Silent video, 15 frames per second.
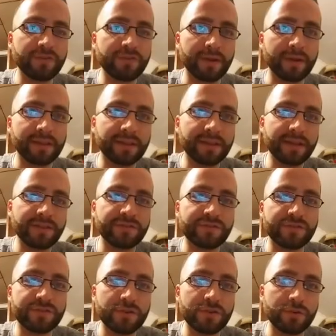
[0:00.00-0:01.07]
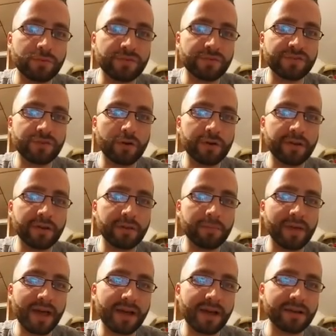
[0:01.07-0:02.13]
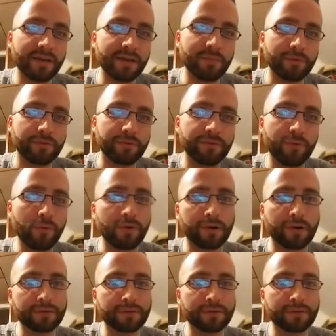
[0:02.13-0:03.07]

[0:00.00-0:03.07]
at least 2 starting in pack number 4.